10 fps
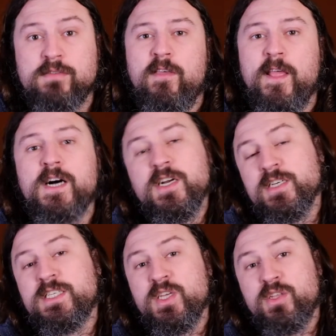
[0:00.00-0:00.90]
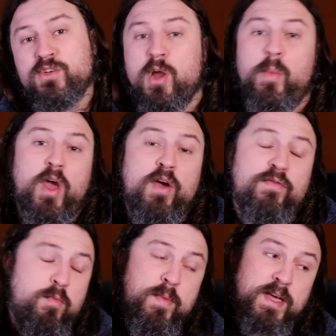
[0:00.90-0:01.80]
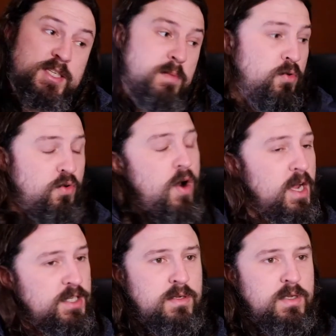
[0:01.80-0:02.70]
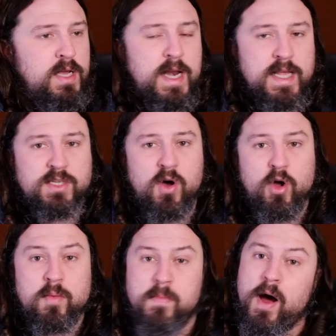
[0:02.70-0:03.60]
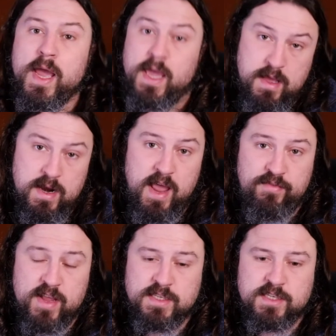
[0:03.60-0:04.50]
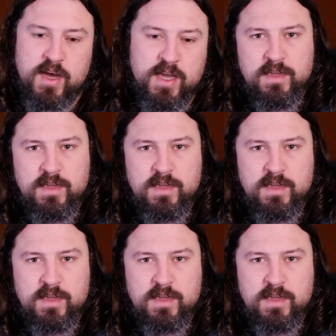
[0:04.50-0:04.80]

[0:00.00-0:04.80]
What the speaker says: and I see the drummer go for a big cymbal crash and it's on my left hand side,